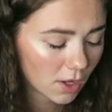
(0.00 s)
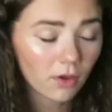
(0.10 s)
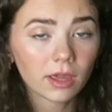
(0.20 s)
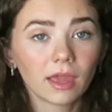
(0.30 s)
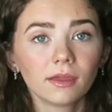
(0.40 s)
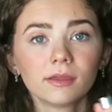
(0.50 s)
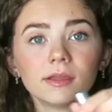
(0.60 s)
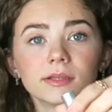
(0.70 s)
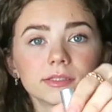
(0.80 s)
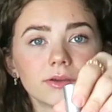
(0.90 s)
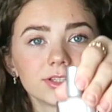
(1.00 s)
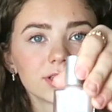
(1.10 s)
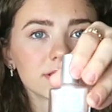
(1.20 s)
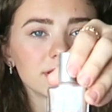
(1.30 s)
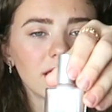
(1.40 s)
Okay, so it's
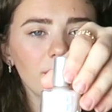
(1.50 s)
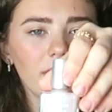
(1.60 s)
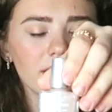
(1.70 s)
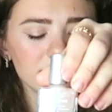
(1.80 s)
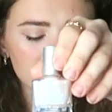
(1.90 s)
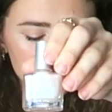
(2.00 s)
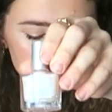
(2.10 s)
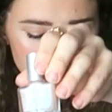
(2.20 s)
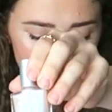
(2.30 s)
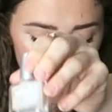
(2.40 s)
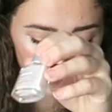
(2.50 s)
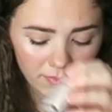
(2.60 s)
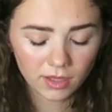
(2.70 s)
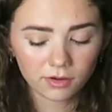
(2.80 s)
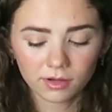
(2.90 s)
just a nail polish that's supposed to help
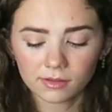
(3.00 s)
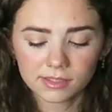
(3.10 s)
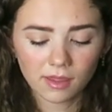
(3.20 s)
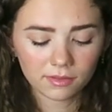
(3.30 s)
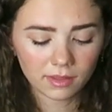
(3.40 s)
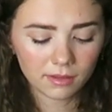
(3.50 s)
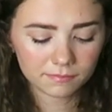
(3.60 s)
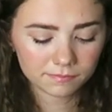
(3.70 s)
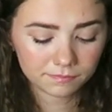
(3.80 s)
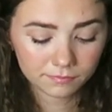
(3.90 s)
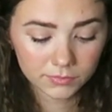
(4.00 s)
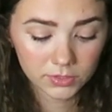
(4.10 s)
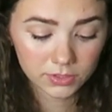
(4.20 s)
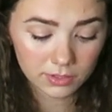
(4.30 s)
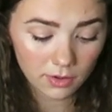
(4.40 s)
make your nails healthy.
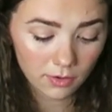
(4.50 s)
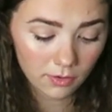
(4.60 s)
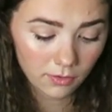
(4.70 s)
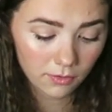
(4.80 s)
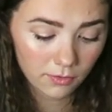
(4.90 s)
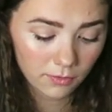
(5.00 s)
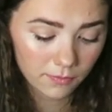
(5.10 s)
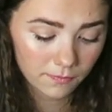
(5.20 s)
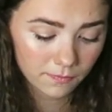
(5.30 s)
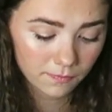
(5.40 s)
So